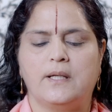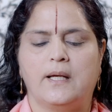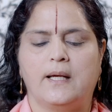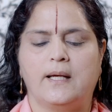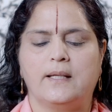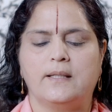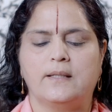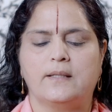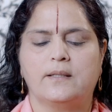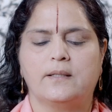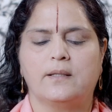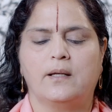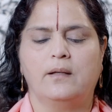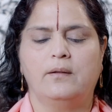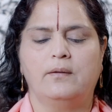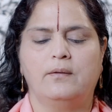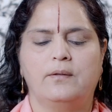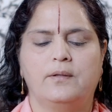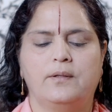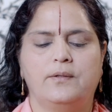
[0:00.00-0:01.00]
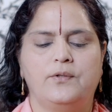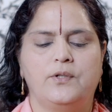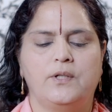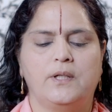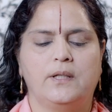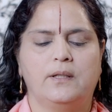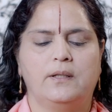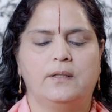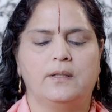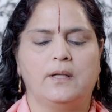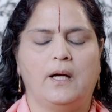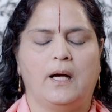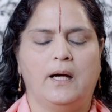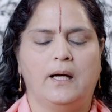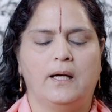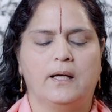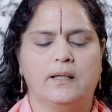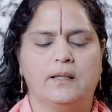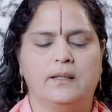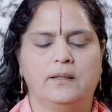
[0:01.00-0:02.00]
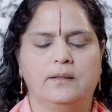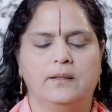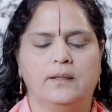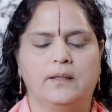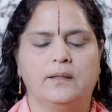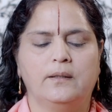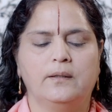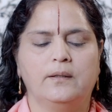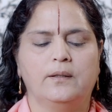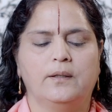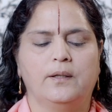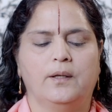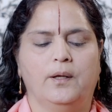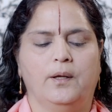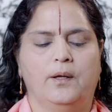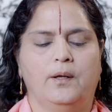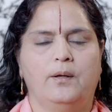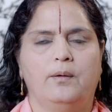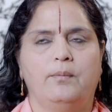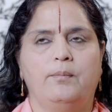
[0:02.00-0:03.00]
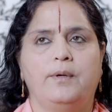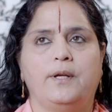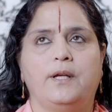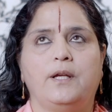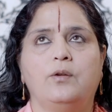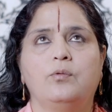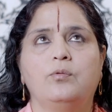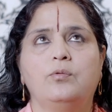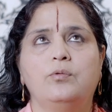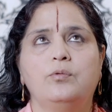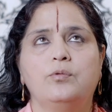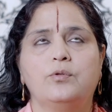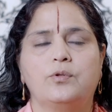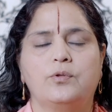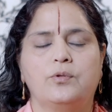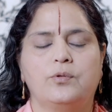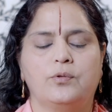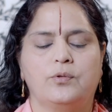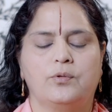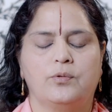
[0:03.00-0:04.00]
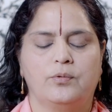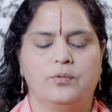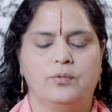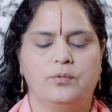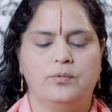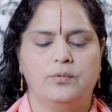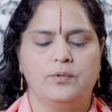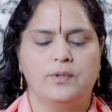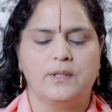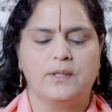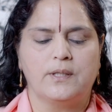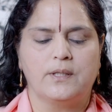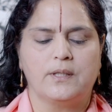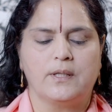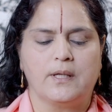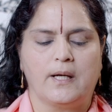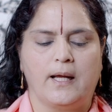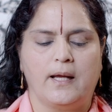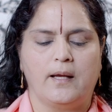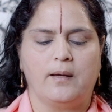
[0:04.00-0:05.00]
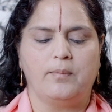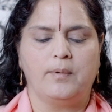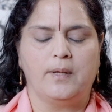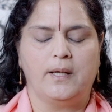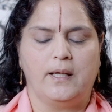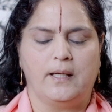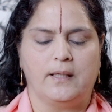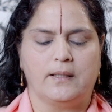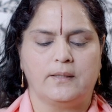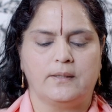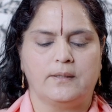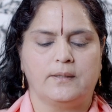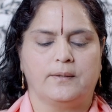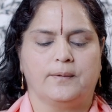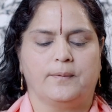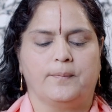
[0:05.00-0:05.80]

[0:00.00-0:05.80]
as sat-chit-ānanda be used to describe it?